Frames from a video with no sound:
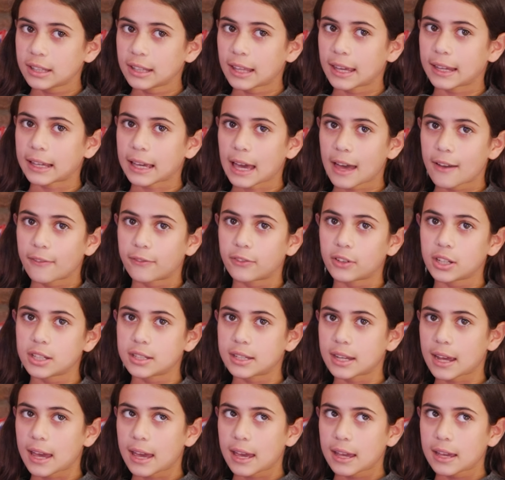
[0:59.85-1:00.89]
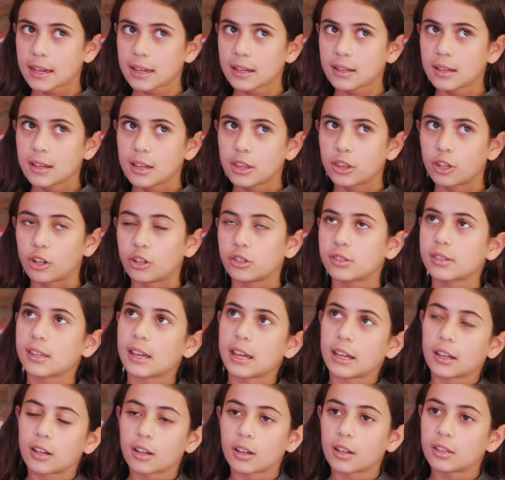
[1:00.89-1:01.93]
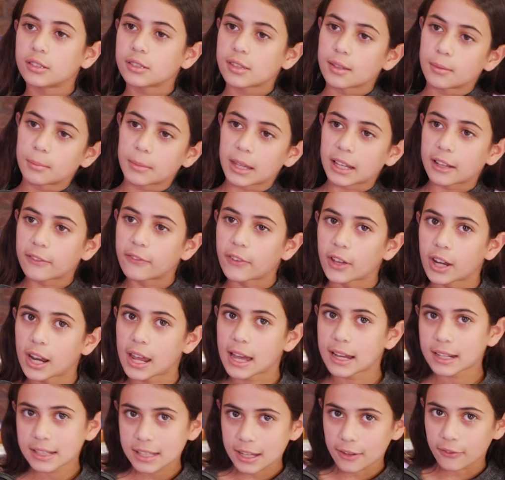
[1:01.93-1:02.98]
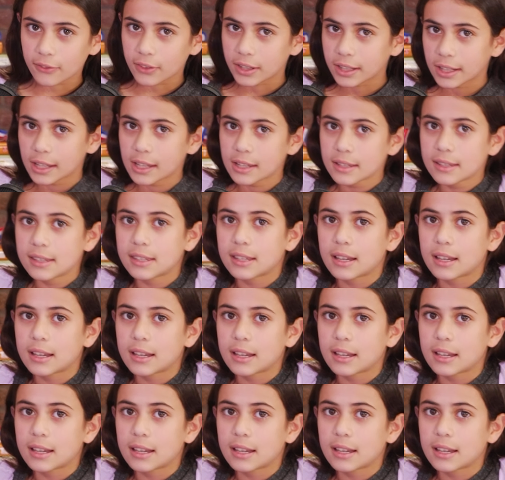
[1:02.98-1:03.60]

like every day there's like some like fun activities